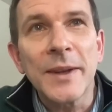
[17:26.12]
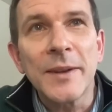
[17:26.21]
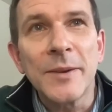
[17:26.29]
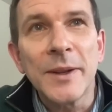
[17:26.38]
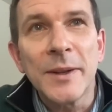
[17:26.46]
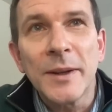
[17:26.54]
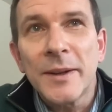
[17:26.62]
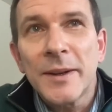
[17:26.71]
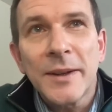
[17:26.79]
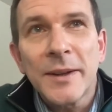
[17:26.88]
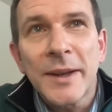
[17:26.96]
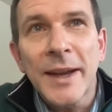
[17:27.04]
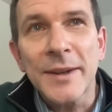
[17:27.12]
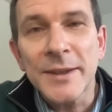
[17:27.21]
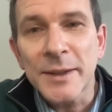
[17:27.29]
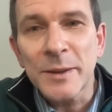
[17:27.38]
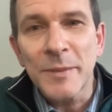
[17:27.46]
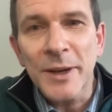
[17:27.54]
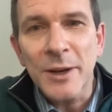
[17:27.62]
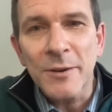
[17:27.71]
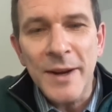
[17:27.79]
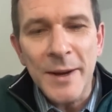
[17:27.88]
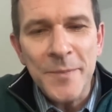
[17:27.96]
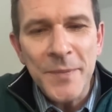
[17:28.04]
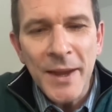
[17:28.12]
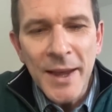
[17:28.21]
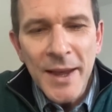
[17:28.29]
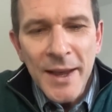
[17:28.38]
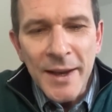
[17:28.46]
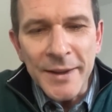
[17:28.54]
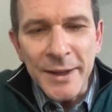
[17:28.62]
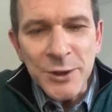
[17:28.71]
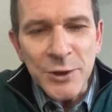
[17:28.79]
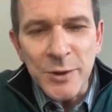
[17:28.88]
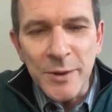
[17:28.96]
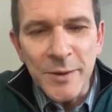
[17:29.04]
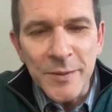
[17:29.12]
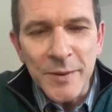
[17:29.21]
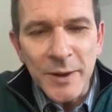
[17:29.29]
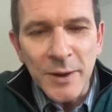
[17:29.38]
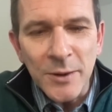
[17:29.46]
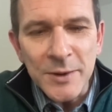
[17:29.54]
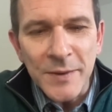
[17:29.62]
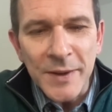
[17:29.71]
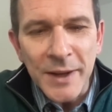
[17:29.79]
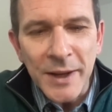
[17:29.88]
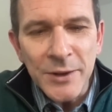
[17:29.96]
even at the outset of my career. And that's true of lots of other